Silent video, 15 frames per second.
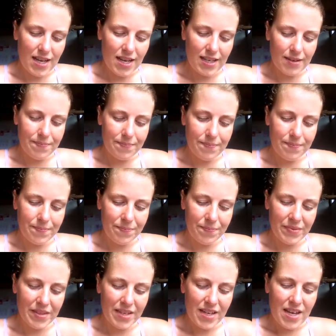
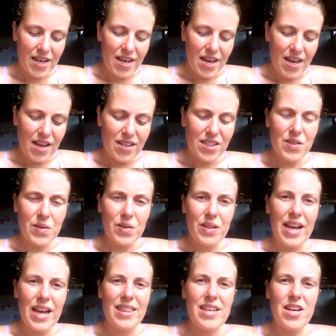I saw,
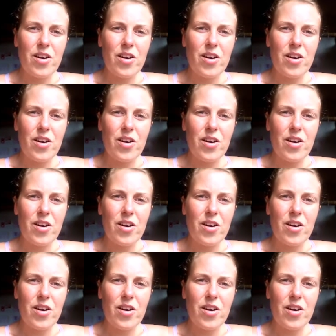like,